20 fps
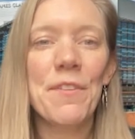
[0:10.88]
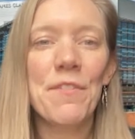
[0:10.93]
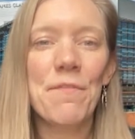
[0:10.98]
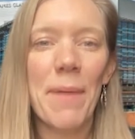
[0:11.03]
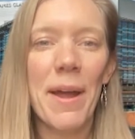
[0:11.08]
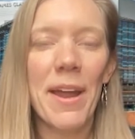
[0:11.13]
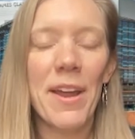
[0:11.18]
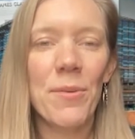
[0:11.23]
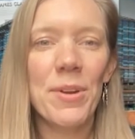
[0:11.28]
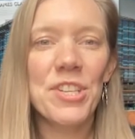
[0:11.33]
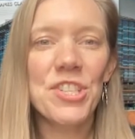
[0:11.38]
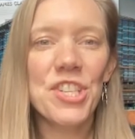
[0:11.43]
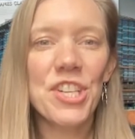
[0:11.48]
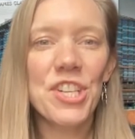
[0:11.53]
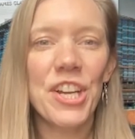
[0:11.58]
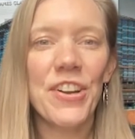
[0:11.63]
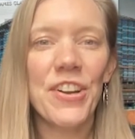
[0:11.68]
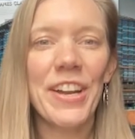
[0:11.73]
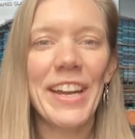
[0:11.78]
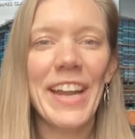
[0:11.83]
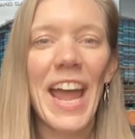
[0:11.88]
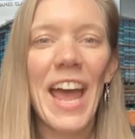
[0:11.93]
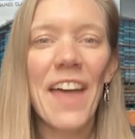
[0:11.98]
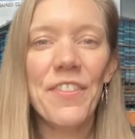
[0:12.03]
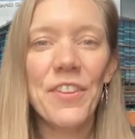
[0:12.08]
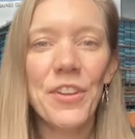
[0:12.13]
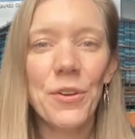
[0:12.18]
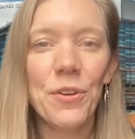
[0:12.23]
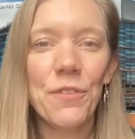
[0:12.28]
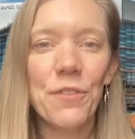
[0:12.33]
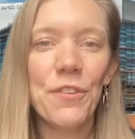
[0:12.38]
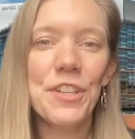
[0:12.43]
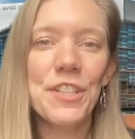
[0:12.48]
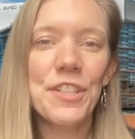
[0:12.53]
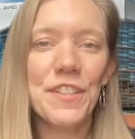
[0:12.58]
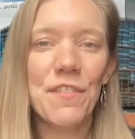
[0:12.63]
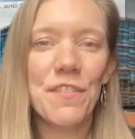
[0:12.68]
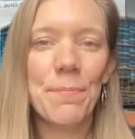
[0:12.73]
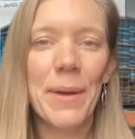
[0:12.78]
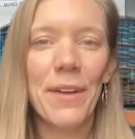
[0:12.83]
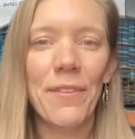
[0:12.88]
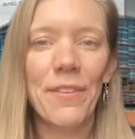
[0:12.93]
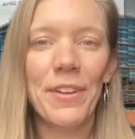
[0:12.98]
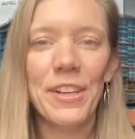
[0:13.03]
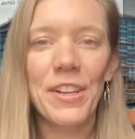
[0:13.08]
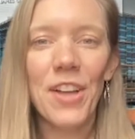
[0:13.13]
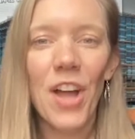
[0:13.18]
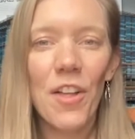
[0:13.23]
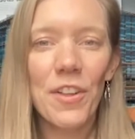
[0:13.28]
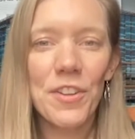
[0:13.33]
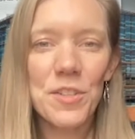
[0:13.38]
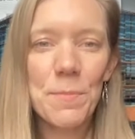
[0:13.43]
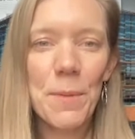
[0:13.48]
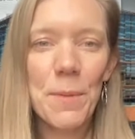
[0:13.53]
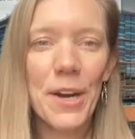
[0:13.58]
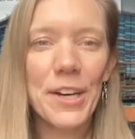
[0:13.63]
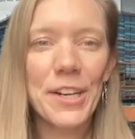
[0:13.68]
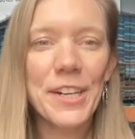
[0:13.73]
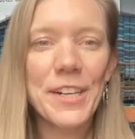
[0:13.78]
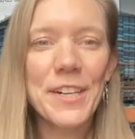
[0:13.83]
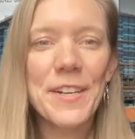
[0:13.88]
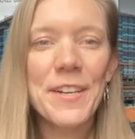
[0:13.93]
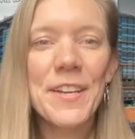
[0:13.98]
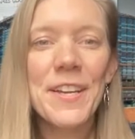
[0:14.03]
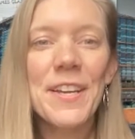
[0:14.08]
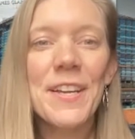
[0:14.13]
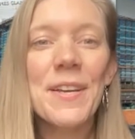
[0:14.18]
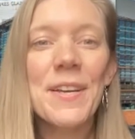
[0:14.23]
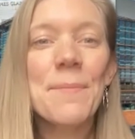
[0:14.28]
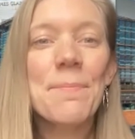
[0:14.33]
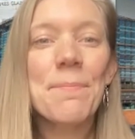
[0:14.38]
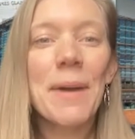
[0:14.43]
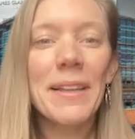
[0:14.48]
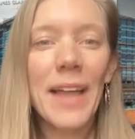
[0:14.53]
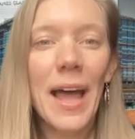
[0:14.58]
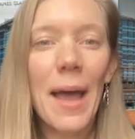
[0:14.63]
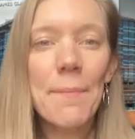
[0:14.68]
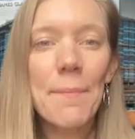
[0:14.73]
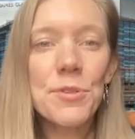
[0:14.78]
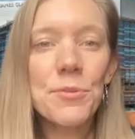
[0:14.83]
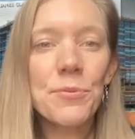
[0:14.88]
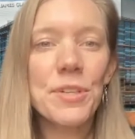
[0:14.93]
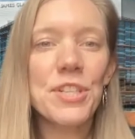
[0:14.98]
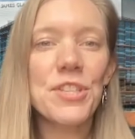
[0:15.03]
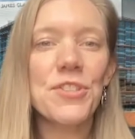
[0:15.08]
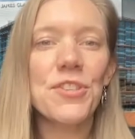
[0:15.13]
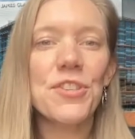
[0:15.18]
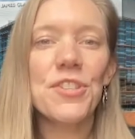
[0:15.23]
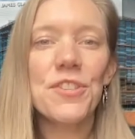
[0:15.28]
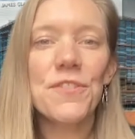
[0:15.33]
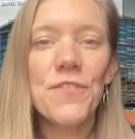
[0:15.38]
of Bioengineering at the University of Maryland, College Park. My lab's research